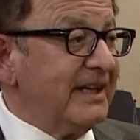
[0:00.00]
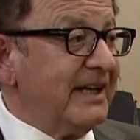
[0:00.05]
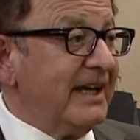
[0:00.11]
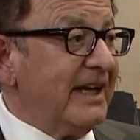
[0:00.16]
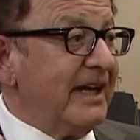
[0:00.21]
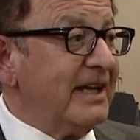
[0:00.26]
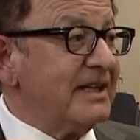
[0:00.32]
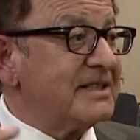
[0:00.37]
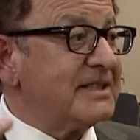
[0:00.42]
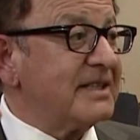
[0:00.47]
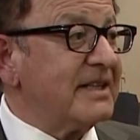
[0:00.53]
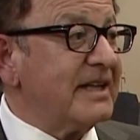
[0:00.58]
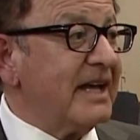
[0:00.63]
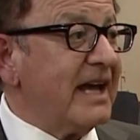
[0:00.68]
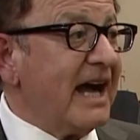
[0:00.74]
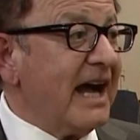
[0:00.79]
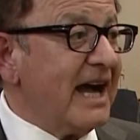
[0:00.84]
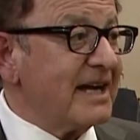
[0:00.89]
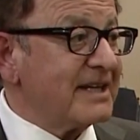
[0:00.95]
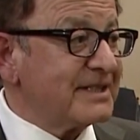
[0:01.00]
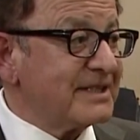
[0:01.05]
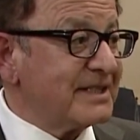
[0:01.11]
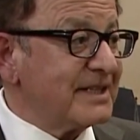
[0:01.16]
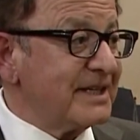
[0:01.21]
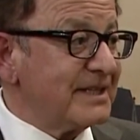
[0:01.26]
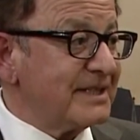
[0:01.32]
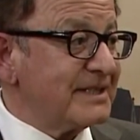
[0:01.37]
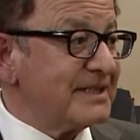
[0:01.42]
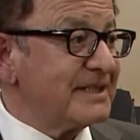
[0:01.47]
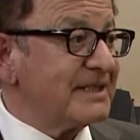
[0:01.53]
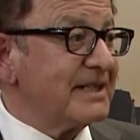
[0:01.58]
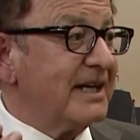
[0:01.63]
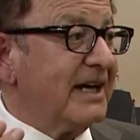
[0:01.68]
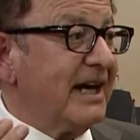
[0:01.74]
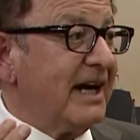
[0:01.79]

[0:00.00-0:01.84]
it's the access,